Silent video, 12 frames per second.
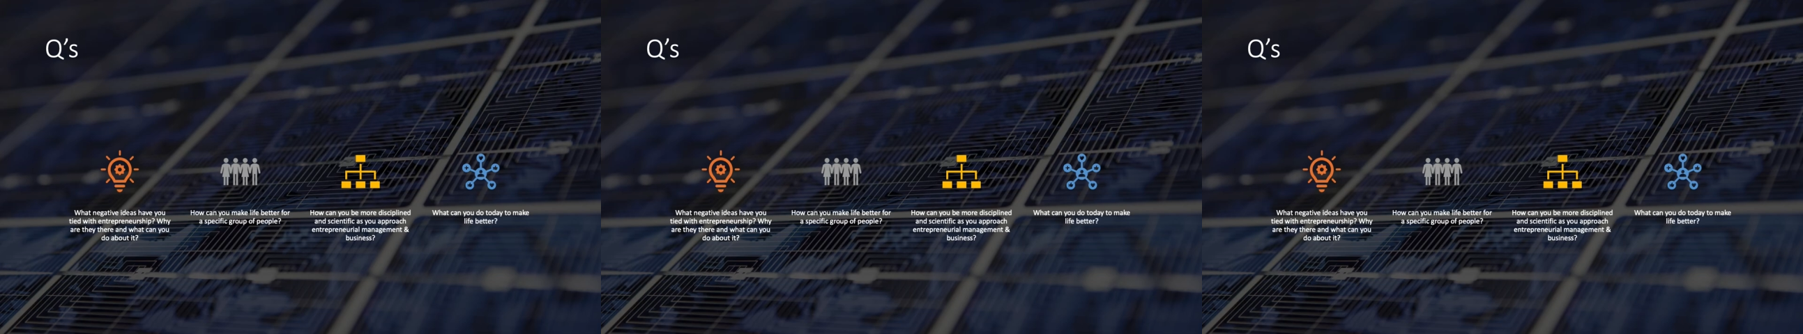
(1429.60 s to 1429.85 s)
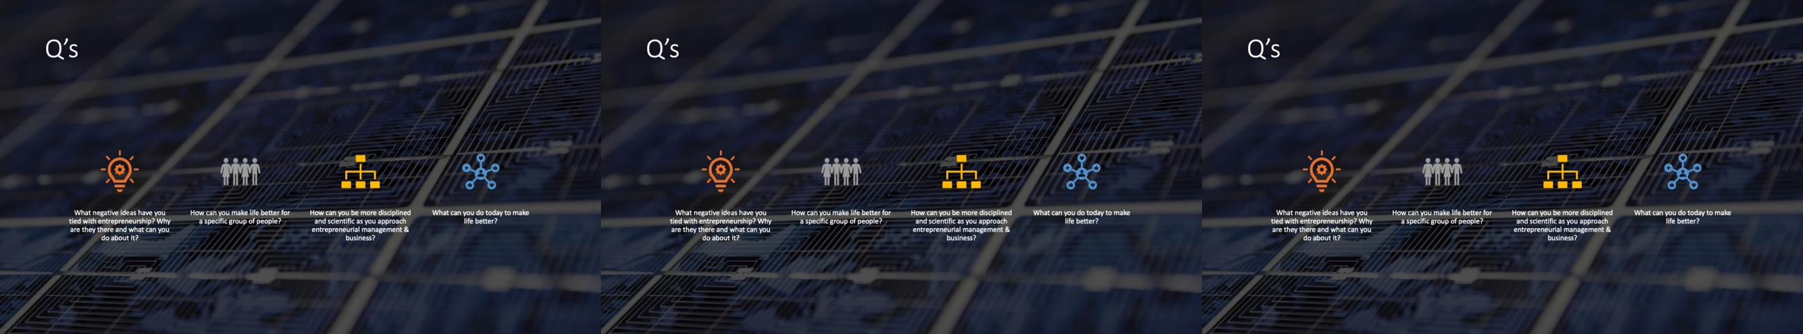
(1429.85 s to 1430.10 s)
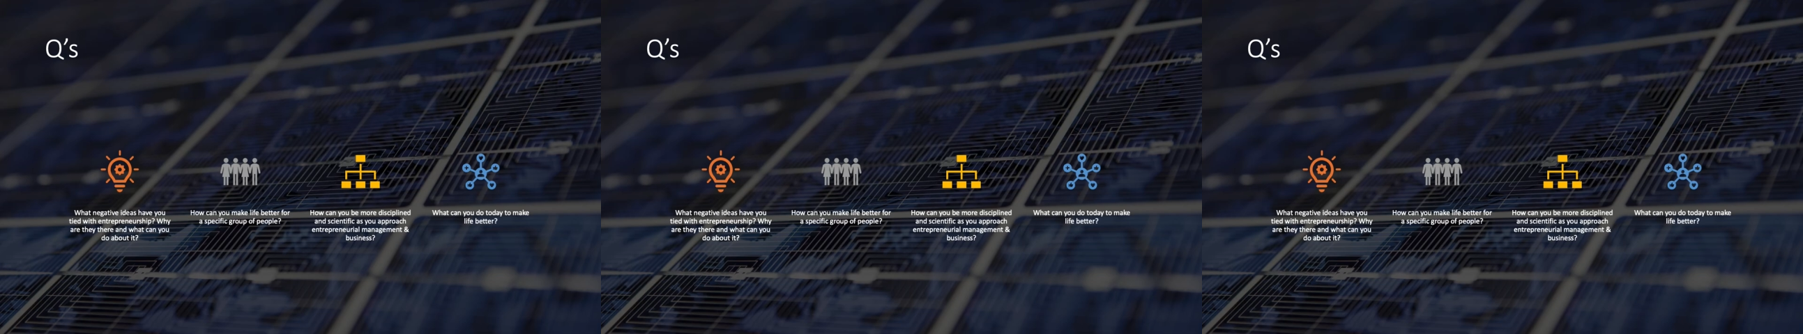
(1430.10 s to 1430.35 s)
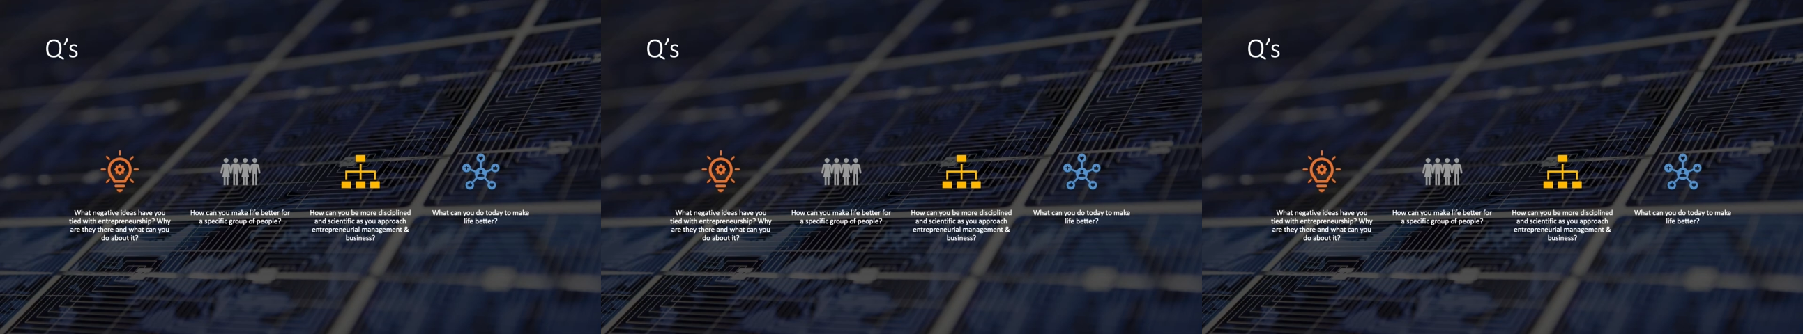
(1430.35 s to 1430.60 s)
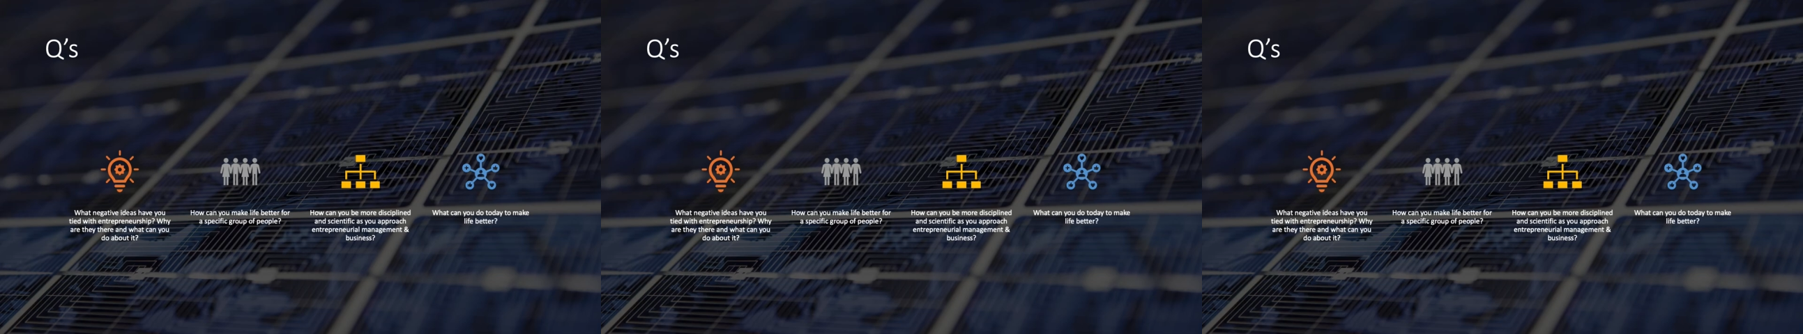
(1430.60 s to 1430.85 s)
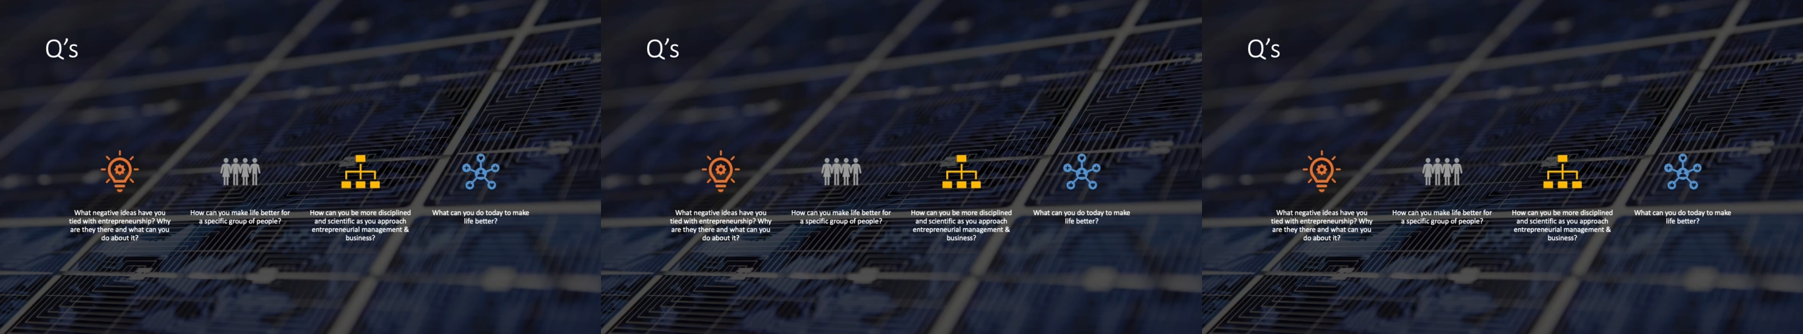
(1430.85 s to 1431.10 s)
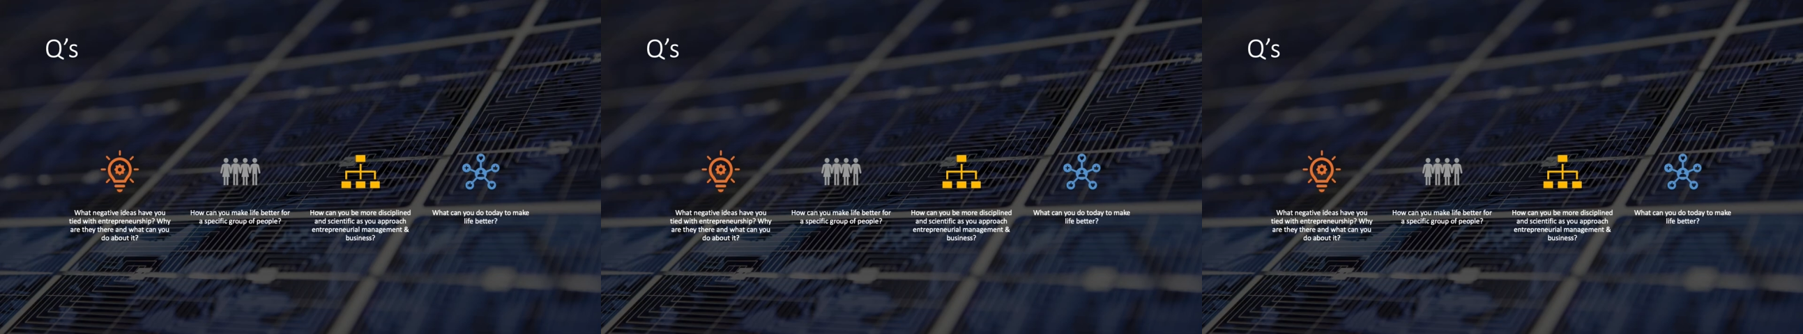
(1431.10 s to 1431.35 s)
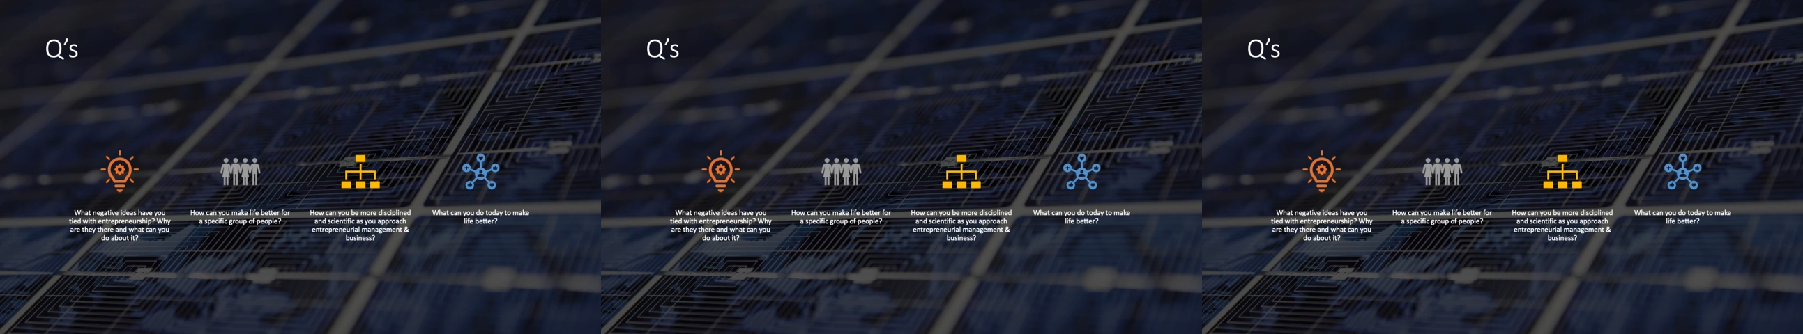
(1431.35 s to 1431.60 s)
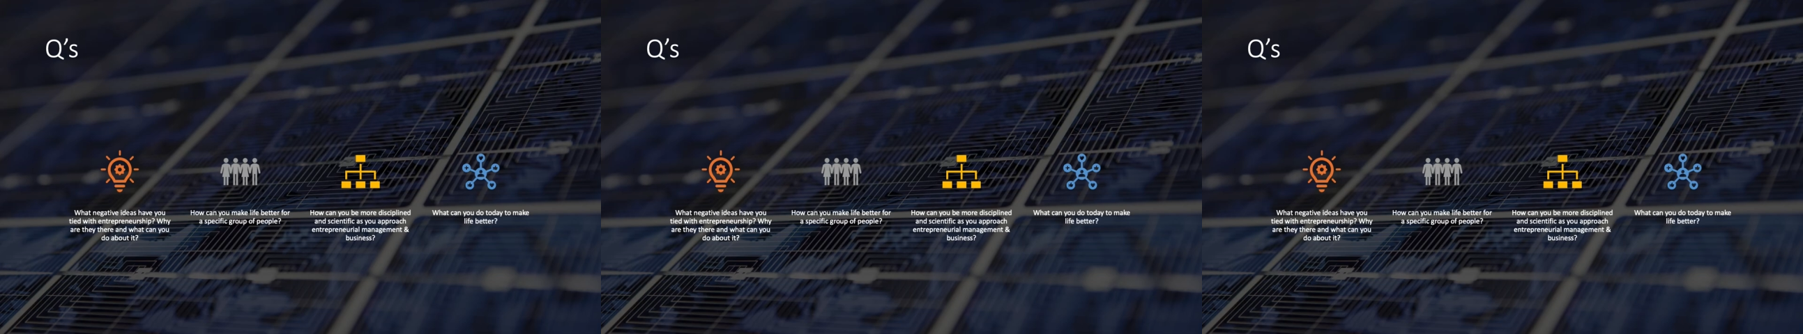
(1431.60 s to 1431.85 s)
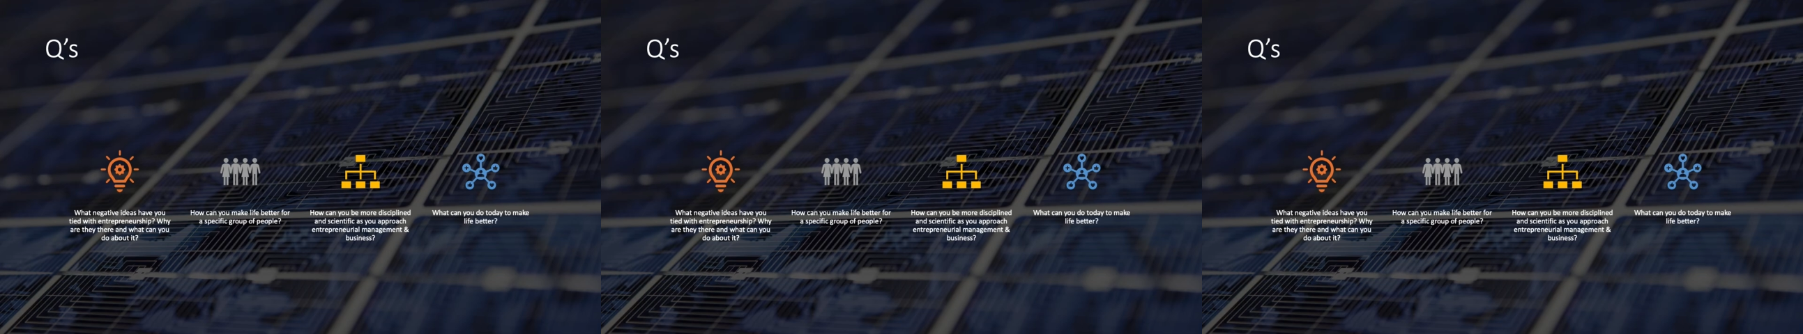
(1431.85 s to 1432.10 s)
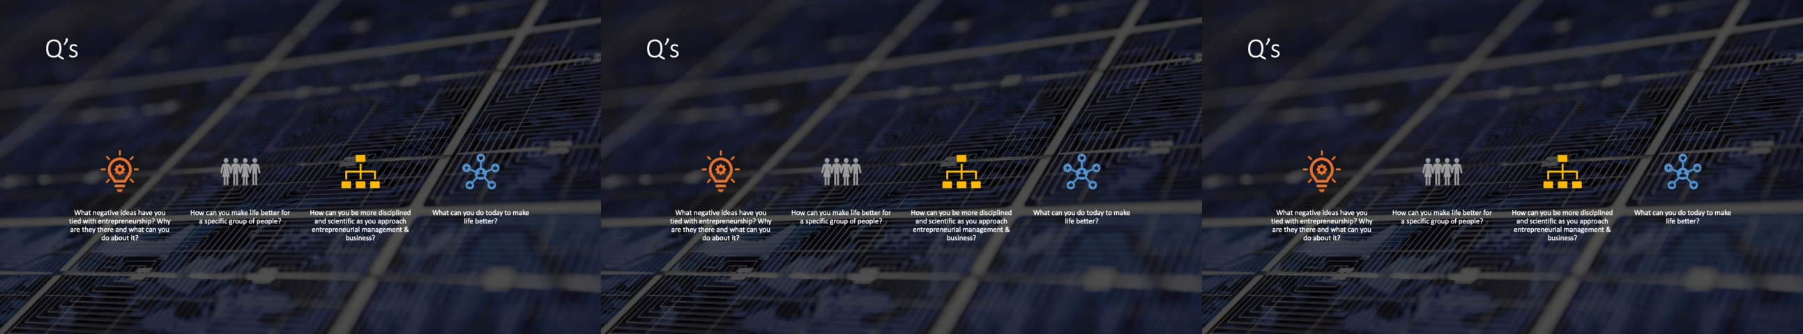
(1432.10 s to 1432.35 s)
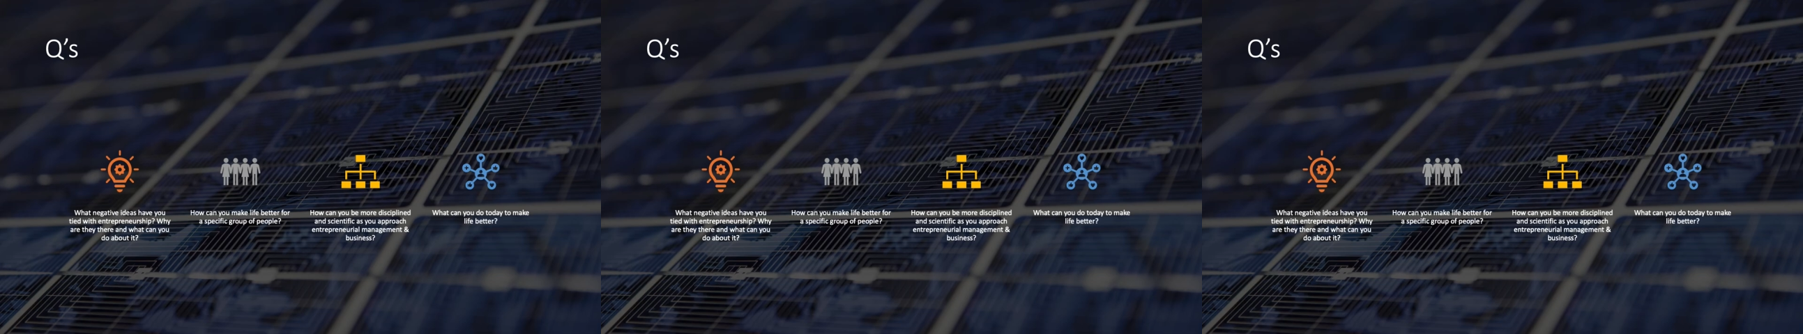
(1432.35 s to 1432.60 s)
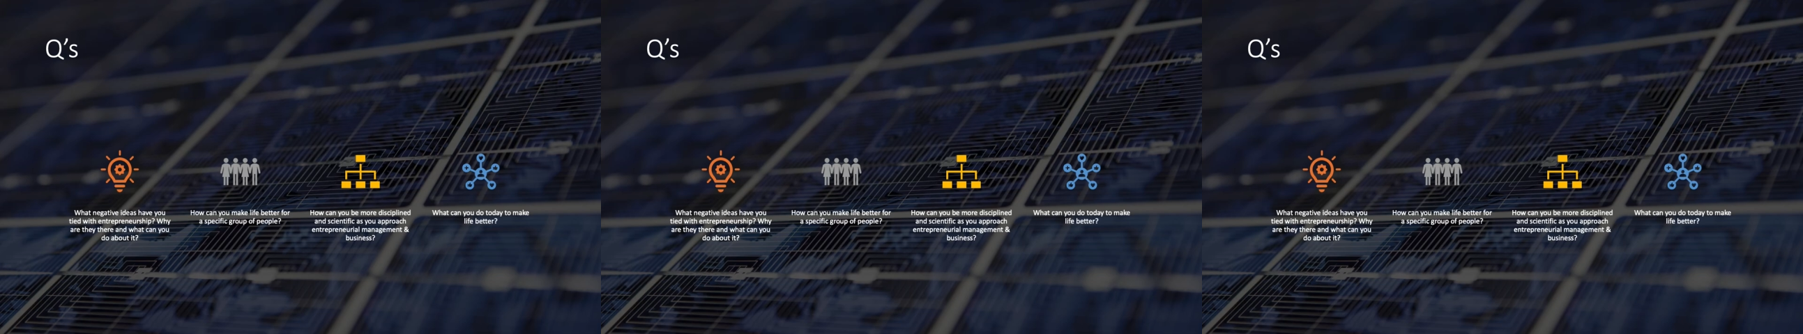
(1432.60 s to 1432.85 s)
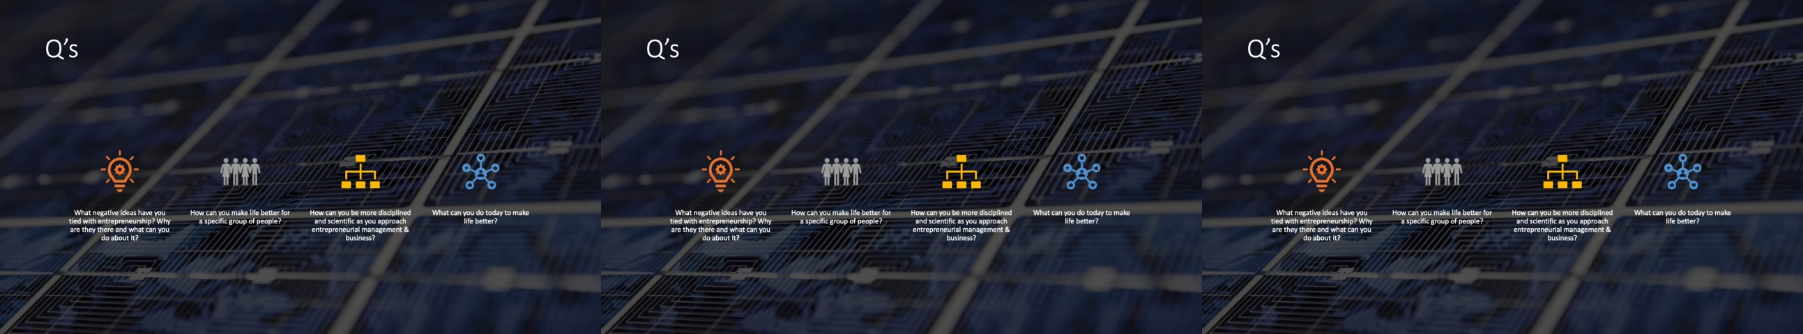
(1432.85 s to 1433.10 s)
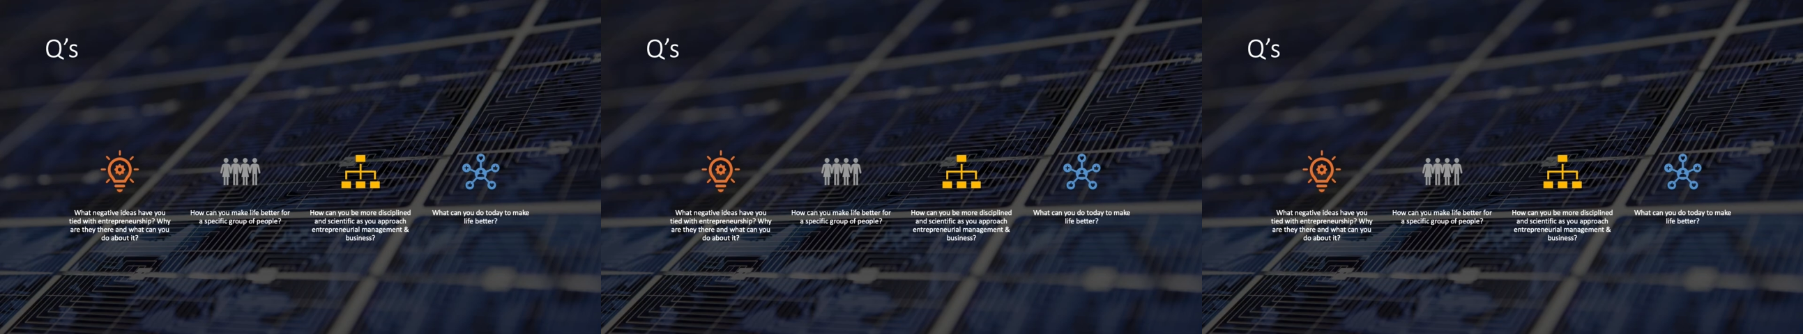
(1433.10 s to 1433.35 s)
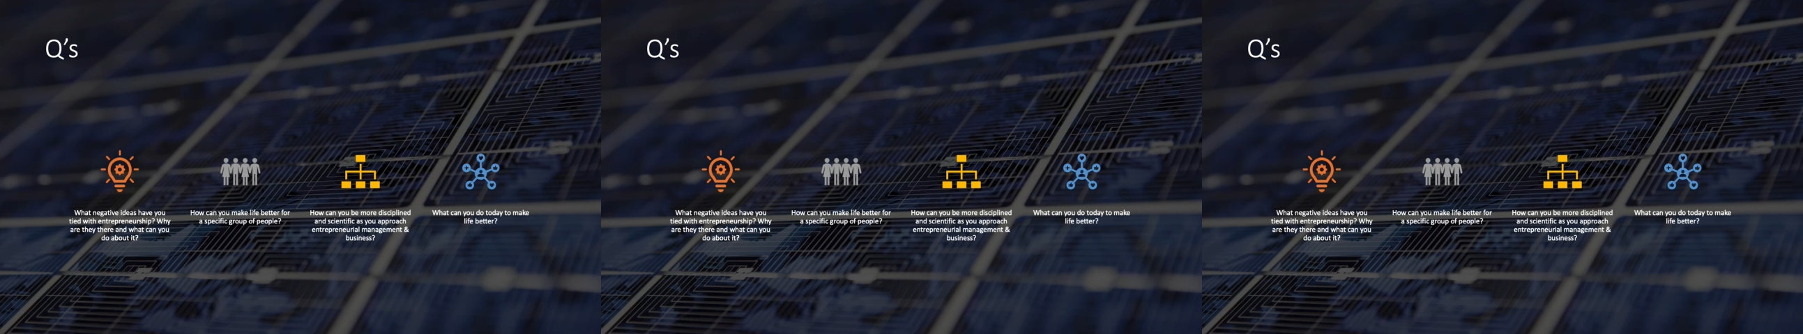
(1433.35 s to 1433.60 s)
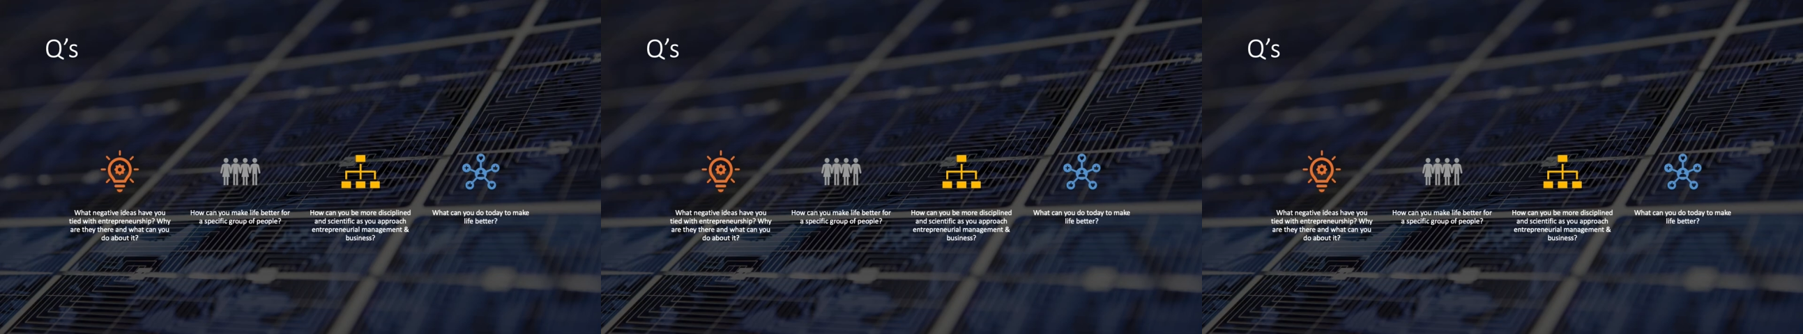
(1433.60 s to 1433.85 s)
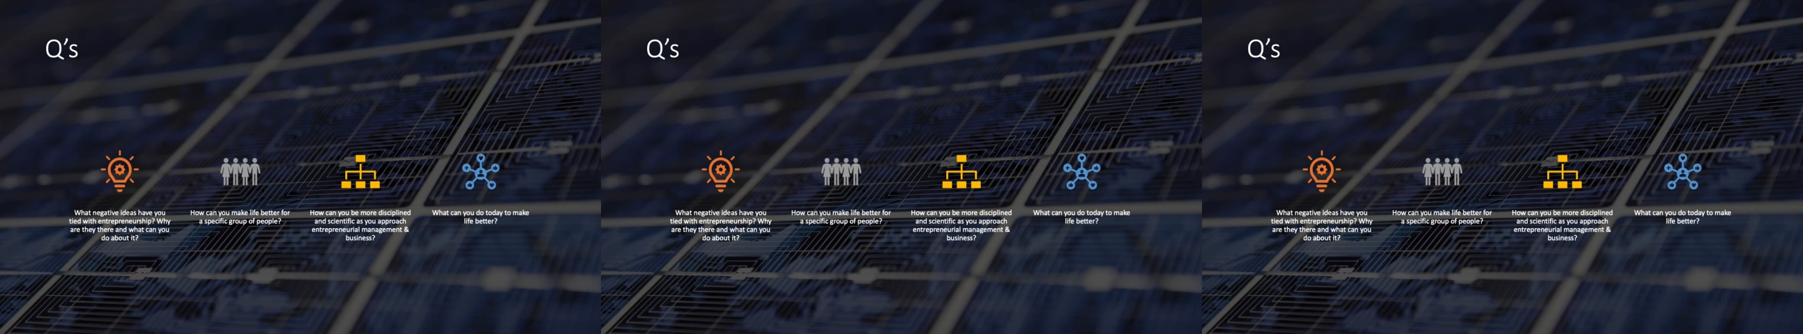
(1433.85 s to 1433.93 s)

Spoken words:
[unreadable: no face in view]